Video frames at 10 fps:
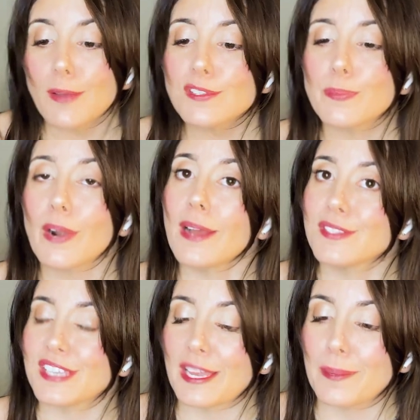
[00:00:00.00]
I was
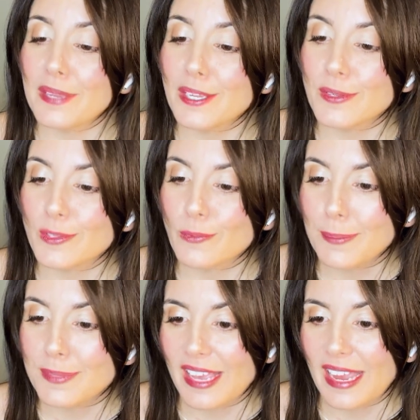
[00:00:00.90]
browsing BU's
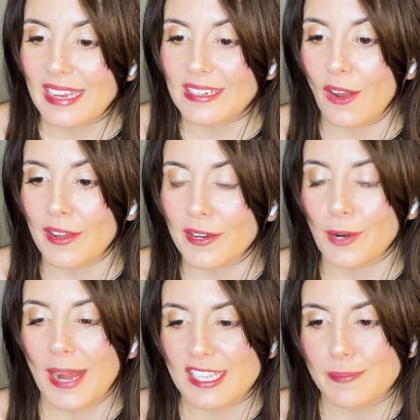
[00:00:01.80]
website on
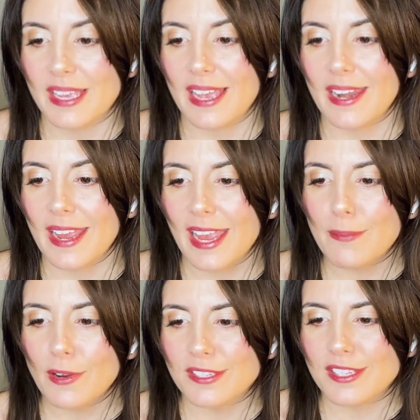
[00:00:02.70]
harassment, and I came
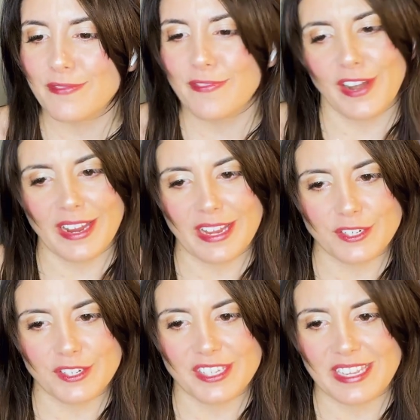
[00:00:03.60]
across this very
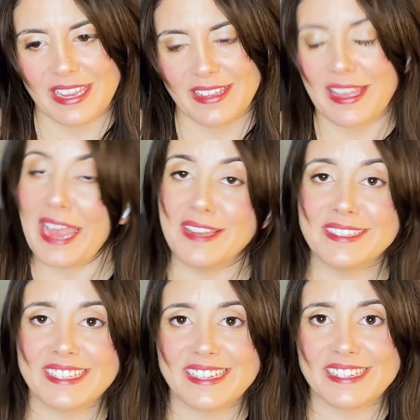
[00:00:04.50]
interesting,
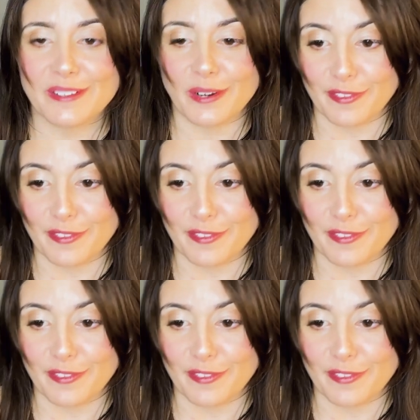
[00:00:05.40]
handy-dandy little